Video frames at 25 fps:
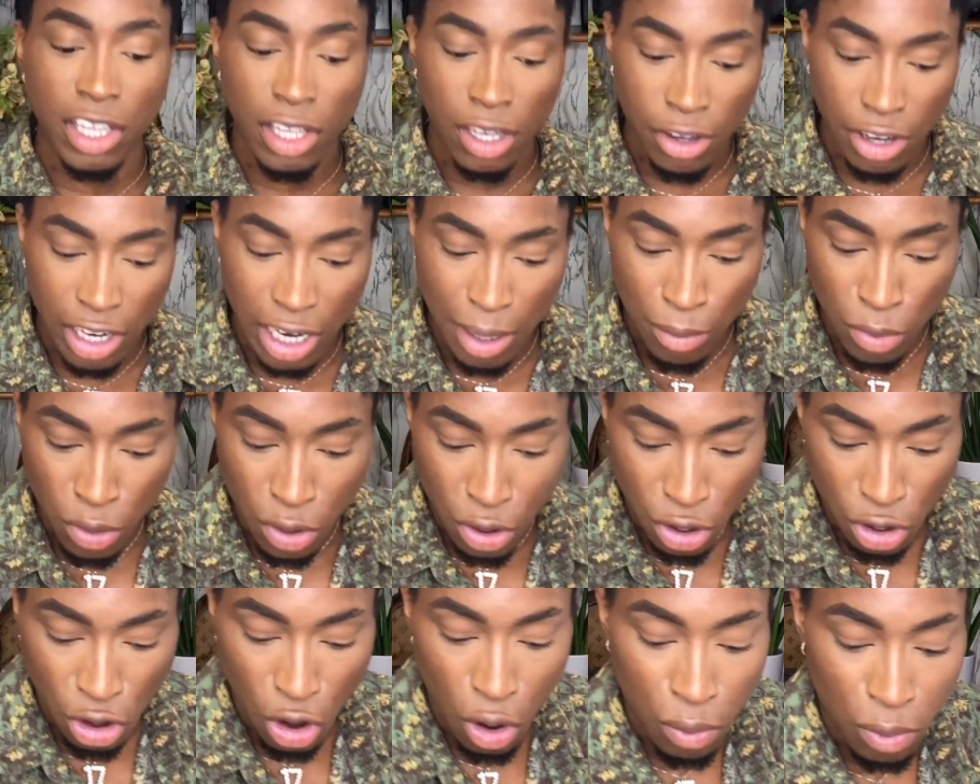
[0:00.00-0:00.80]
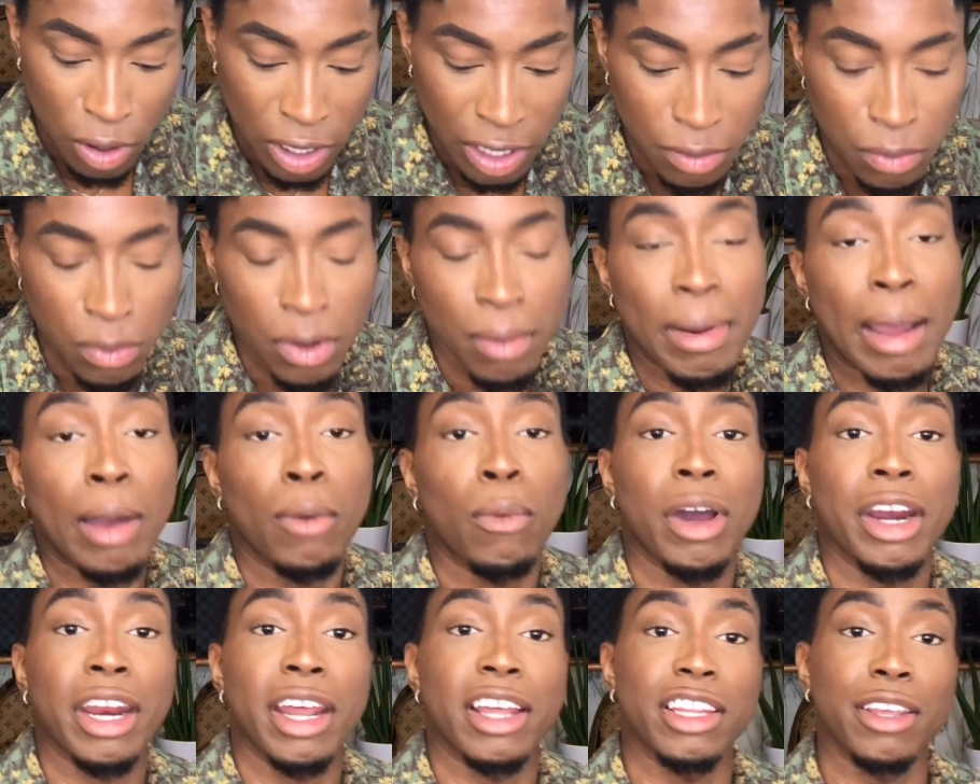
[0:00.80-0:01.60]
and I'm gonna go in with my
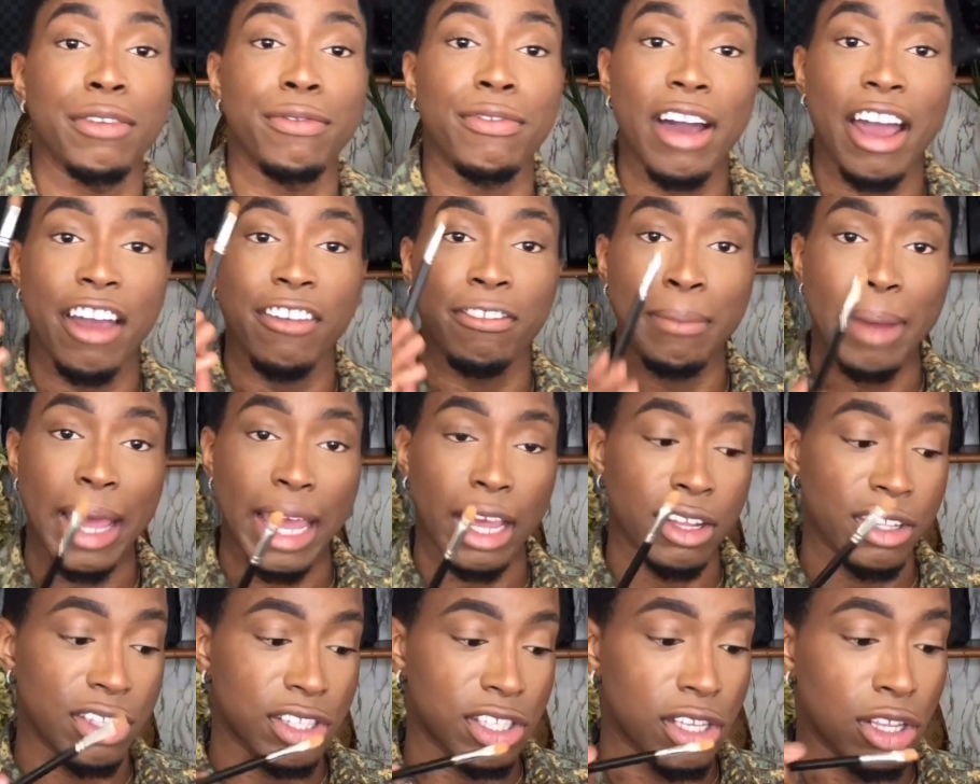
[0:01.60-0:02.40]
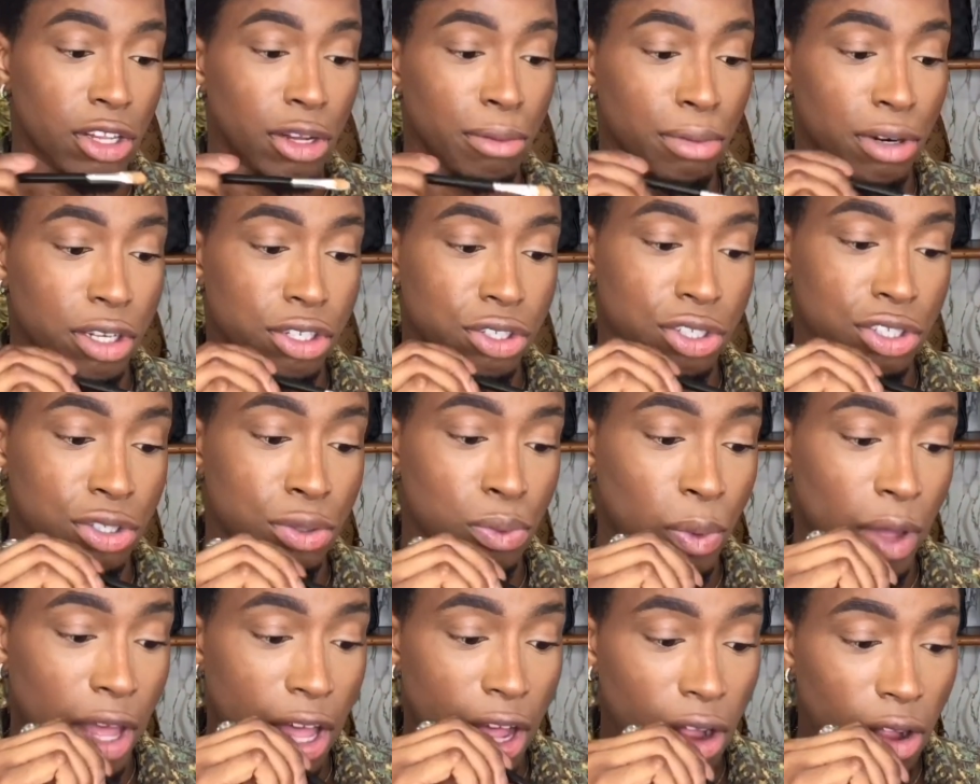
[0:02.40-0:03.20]
195 MAC concealer brush as
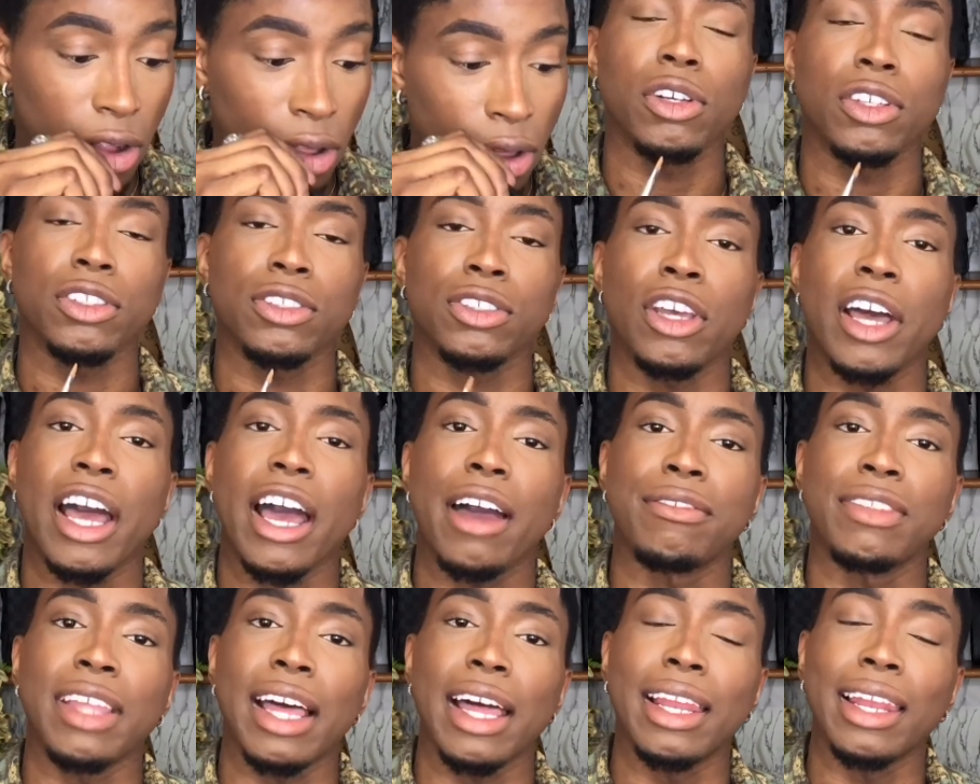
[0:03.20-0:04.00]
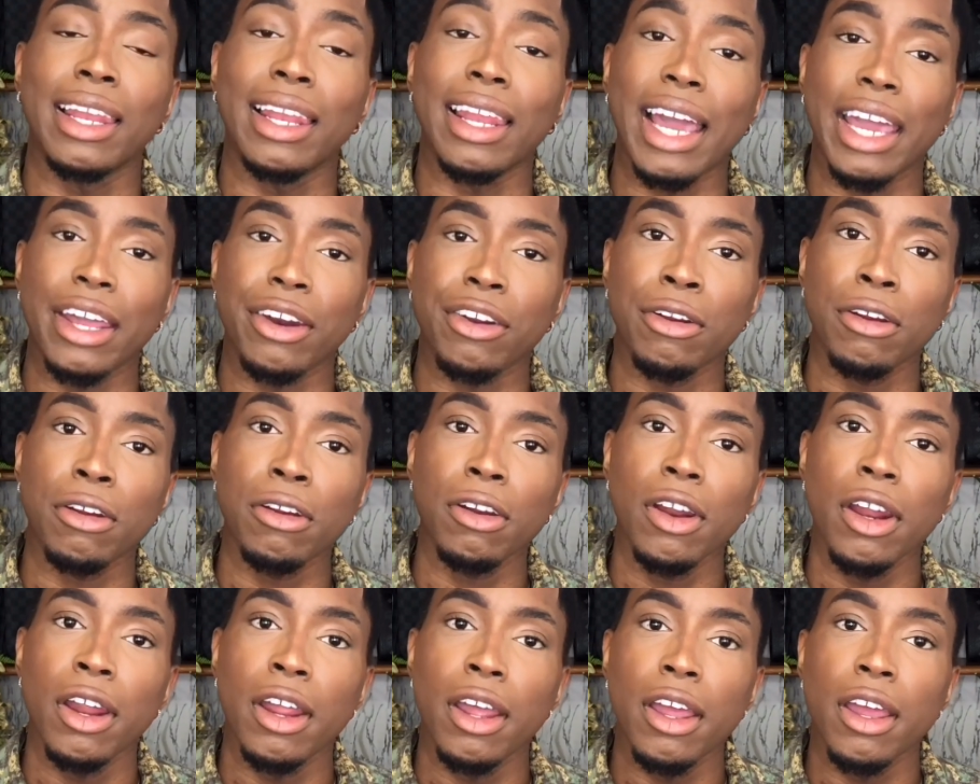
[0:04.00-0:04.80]
well to have that lighter,
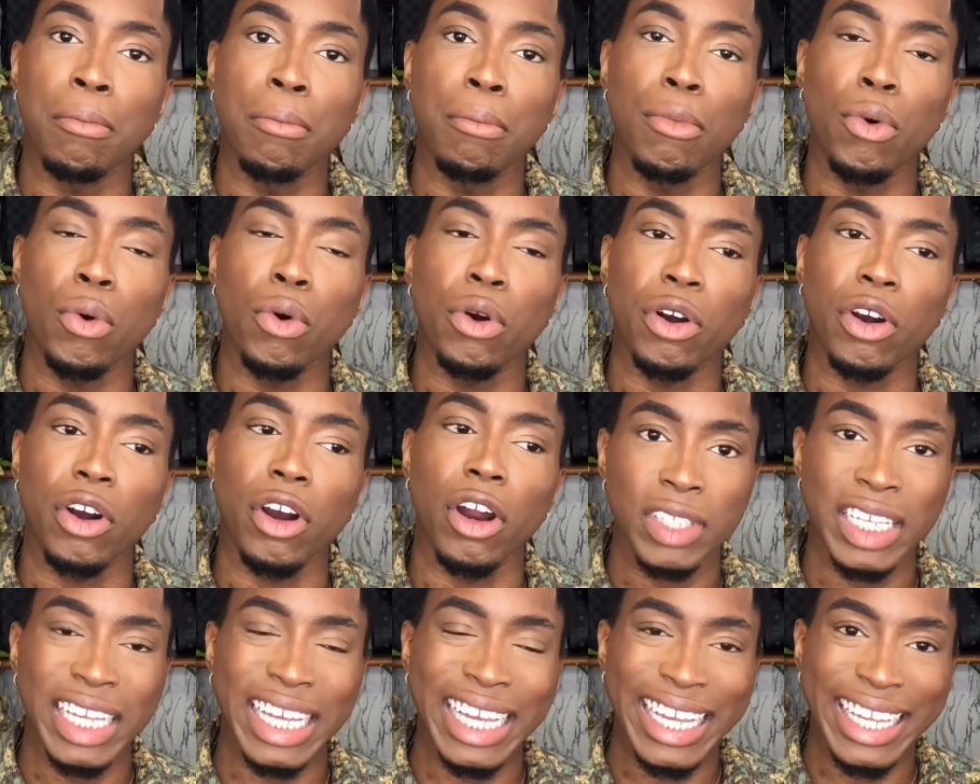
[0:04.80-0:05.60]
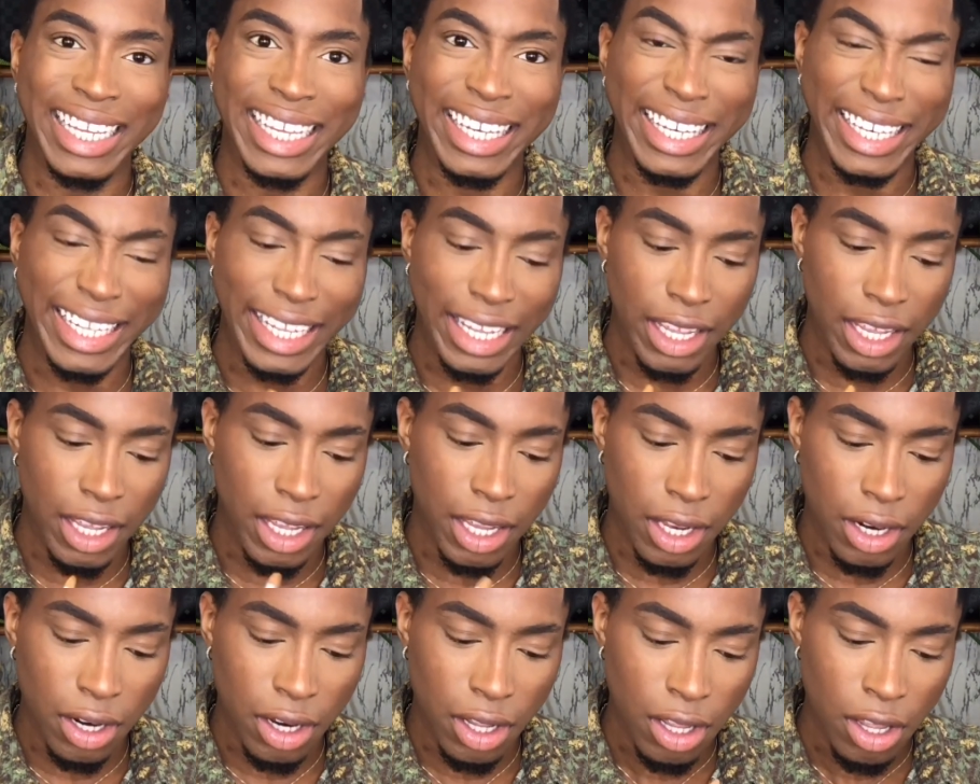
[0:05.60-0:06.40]
more clean